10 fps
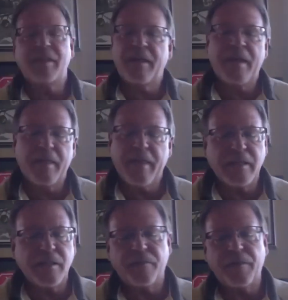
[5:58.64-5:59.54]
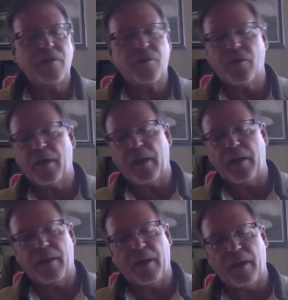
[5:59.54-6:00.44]
you, that's a feature
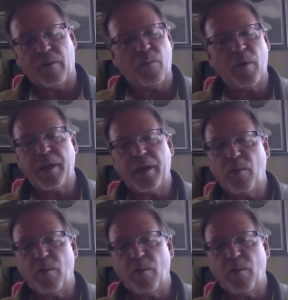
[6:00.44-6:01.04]
that really